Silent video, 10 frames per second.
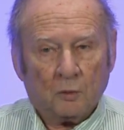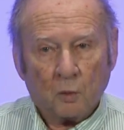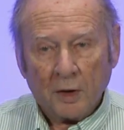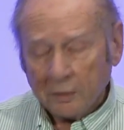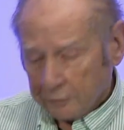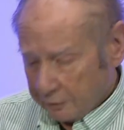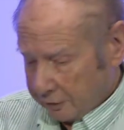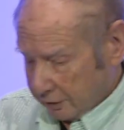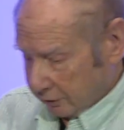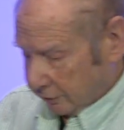One of the
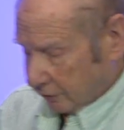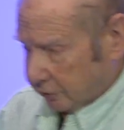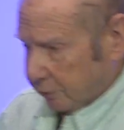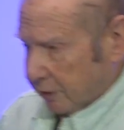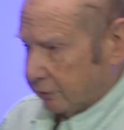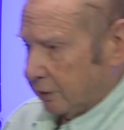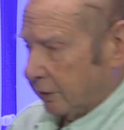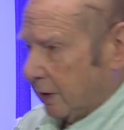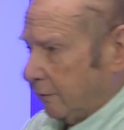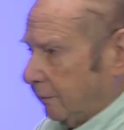things that's sponsoring
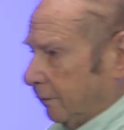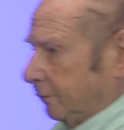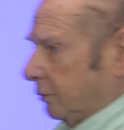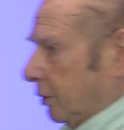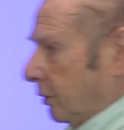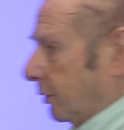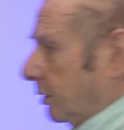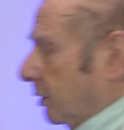that growth,